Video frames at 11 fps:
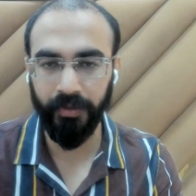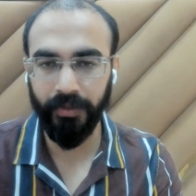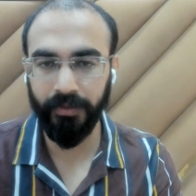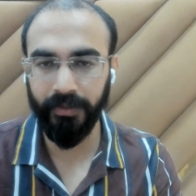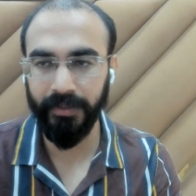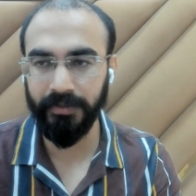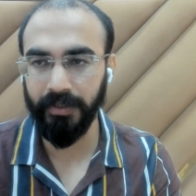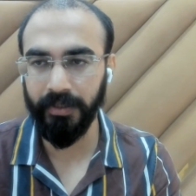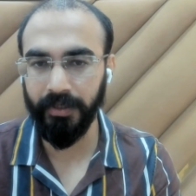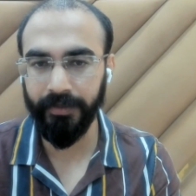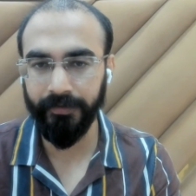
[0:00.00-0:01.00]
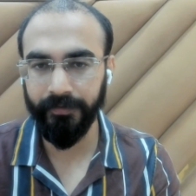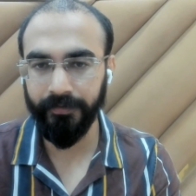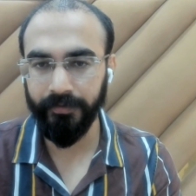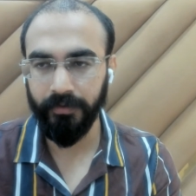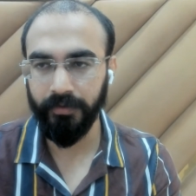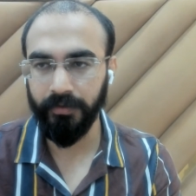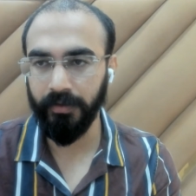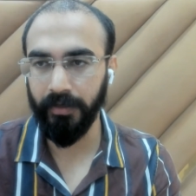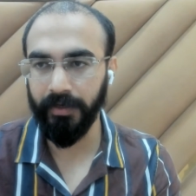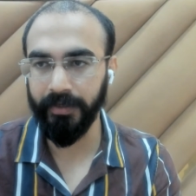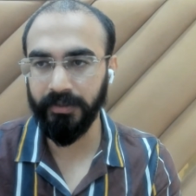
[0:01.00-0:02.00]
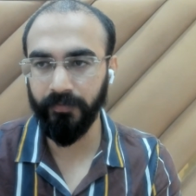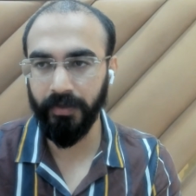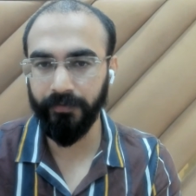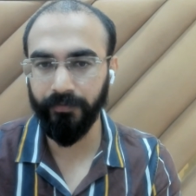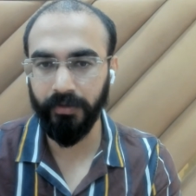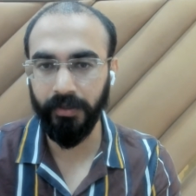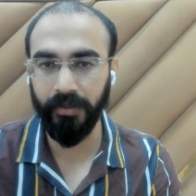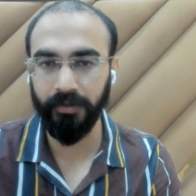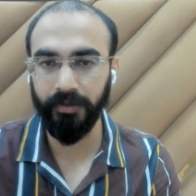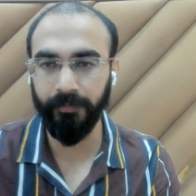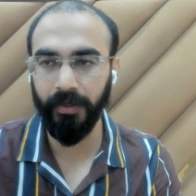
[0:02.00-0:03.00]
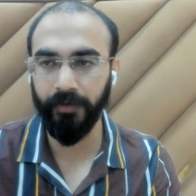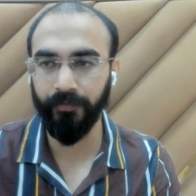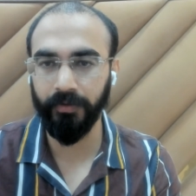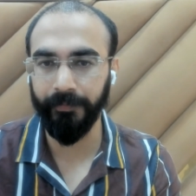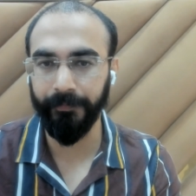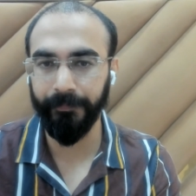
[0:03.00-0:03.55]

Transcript: That's great. Let's wait for another minute for them.